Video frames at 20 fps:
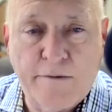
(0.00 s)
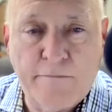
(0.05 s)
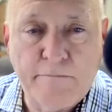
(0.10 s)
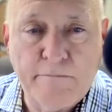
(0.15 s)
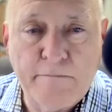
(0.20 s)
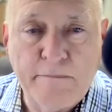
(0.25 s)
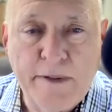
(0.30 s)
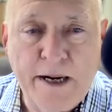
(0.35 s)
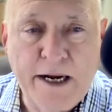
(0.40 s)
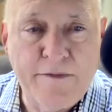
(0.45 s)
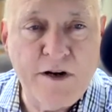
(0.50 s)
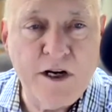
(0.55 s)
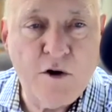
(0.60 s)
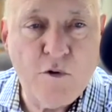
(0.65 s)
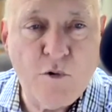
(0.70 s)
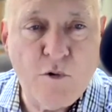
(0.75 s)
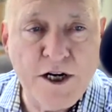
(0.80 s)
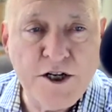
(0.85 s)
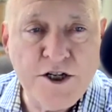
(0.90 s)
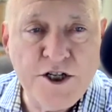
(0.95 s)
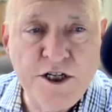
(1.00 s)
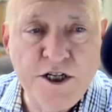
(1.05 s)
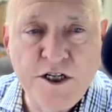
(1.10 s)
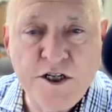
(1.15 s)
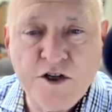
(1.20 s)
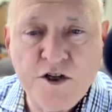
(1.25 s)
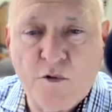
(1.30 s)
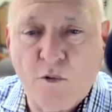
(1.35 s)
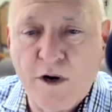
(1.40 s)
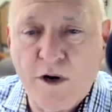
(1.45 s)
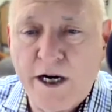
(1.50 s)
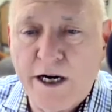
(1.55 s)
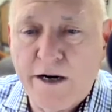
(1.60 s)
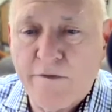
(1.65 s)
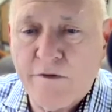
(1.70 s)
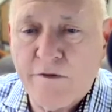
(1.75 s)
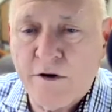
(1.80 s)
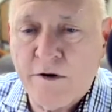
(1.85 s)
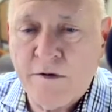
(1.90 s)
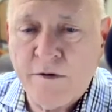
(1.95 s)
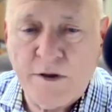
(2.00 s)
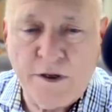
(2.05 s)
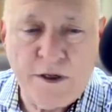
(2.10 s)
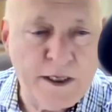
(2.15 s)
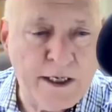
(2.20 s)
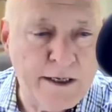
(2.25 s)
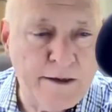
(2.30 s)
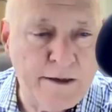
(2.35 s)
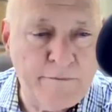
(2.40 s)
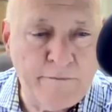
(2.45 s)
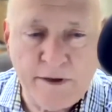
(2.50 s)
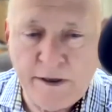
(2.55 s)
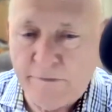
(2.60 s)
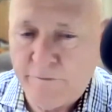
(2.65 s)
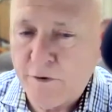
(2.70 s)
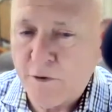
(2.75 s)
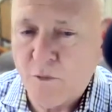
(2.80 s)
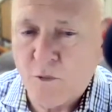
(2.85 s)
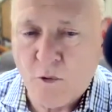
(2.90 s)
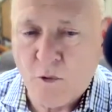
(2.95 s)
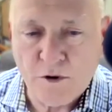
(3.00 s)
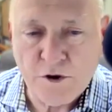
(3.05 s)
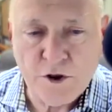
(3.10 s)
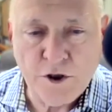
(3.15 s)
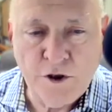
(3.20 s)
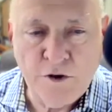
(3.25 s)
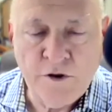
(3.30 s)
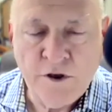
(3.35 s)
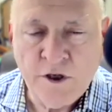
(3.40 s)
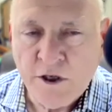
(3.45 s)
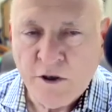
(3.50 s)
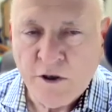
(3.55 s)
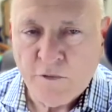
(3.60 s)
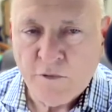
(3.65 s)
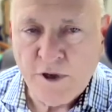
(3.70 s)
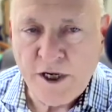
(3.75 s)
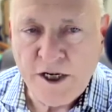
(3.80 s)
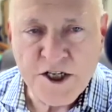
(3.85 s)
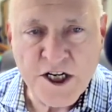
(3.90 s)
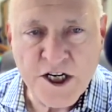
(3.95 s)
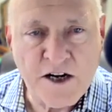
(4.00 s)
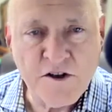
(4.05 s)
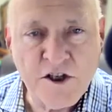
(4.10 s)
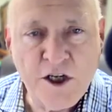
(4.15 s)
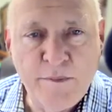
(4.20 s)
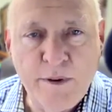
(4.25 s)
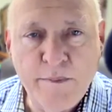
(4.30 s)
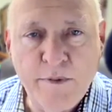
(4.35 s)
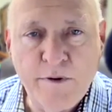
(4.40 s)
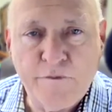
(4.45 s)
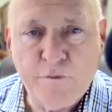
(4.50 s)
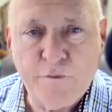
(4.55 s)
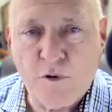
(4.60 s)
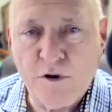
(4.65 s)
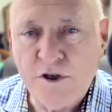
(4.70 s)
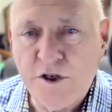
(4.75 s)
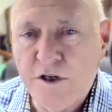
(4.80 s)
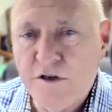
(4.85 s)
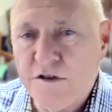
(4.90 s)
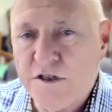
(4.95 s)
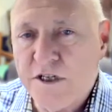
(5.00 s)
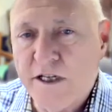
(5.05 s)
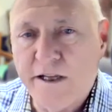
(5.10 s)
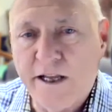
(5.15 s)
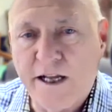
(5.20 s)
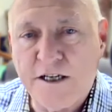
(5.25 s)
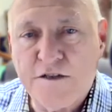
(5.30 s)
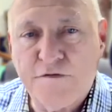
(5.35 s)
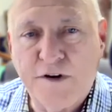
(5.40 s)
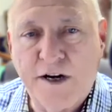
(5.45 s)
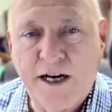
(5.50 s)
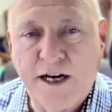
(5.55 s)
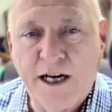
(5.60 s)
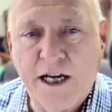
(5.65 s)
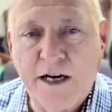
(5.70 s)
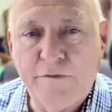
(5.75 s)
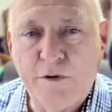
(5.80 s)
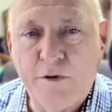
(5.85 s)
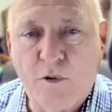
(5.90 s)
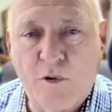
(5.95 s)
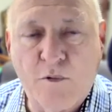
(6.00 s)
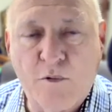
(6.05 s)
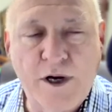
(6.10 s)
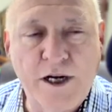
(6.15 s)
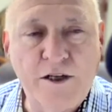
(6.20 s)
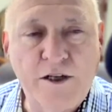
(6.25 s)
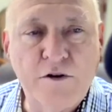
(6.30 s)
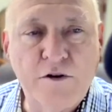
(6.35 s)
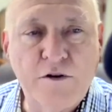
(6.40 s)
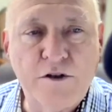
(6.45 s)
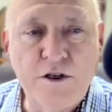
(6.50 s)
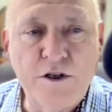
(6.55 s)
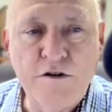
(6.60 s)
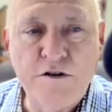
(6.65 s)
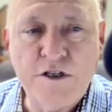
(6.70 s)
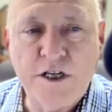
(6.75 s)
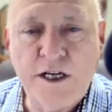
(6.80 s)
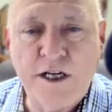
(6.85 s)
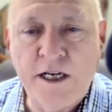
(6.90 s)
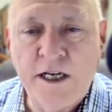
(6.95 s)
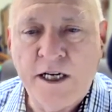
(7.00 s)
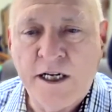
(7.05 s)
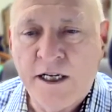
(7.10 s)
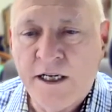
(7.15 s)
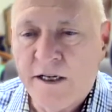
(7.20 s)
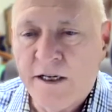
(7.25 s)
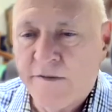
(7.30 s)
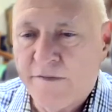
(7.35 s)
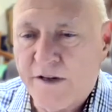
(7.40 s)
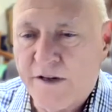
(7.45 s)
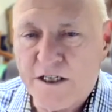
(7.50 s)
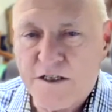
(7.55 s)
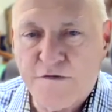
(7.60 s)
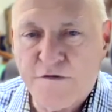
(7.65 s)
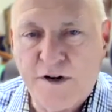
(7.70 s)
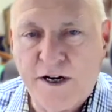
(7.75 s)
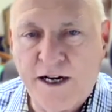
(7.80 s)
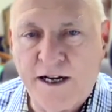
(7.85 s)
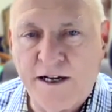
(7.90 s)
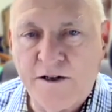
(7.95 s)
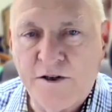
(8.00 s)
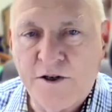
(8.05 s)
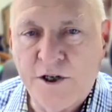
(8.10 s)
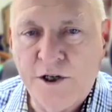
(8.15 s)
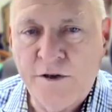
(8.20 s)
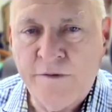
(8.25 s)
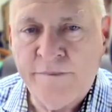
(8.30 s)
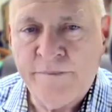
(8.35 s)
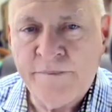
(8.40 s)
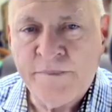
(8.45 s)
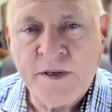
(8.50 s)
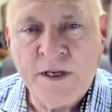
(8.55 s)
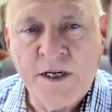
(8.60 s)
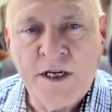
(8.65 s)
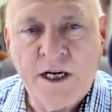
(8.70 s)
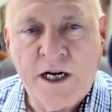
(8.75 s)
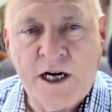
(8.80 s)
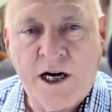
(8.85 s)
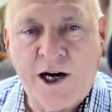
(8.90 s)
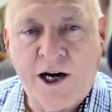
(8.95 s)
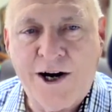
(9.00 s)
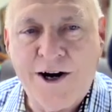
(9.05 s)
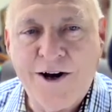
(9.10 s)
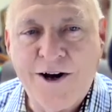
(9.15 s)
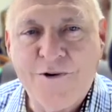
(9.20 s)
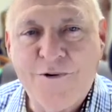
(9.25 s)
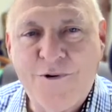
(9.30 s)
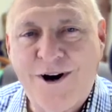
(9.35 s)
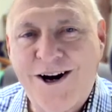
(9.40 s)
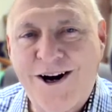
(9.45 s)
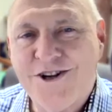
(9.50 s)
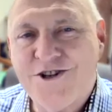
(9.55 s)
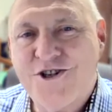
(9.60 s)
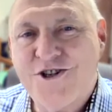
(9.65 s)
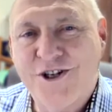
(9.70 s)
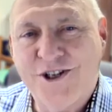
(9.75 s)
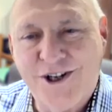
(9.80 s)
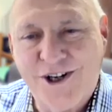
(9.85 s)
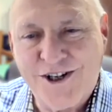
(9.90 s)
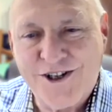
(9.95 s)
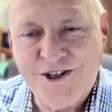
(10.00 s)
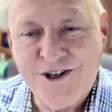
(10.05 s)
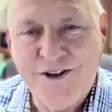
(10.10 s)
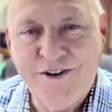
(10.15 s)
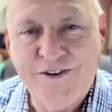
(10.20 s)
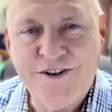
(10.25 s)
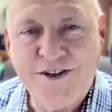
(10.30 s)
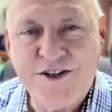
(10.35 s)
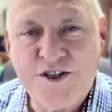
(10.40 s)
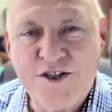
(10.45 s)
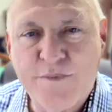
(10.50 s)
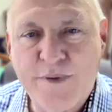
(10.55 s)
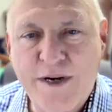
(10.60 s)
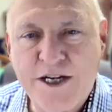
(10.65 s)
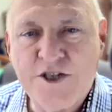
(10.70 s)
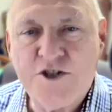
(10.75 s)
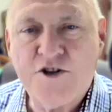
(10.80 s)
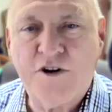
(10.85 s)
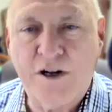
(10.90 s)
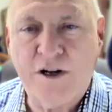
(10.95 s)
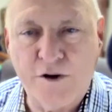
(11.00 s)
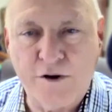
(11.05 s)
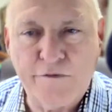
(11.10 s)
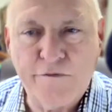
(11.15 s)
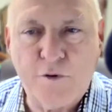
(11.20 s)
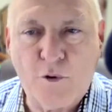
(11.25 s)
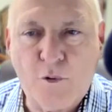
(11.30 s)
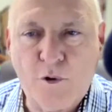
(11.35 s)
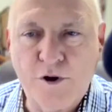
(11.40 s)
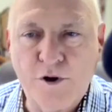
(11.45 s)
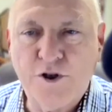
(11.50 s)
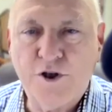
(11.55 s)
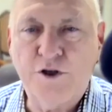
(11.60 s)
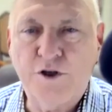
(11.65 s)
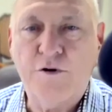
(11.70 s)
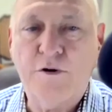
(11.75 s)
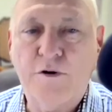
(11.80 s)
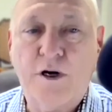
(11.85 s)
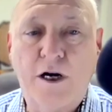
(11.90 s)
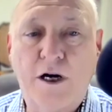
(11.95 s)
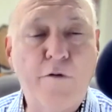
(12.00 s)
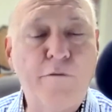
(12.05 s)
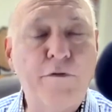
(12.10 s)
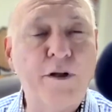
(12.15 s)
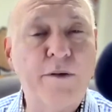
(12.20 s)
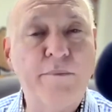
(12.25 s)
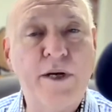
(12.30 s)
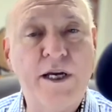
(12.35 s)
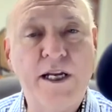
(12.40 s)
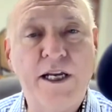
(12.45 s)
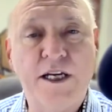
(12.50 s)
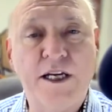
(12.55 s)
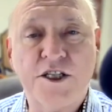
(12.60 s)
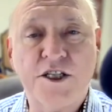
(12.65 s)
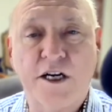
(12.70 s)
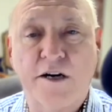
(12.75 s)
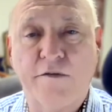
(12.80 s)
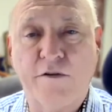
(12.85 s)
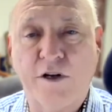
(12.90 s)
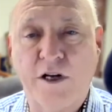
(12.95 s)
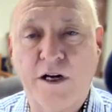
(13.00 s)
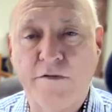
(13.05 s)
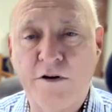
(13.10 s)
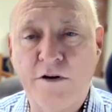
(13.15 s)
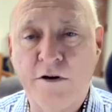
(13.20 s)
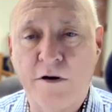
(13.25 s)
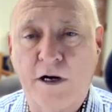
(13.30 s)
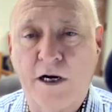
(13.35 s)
have any questions or whatever, if you want to reach out to me before Tuesday, that's fine. If you want to wait till Tuesday, that's fine too. Otherwise, good luck to you this semester. I look forward to hopefully meeting several of you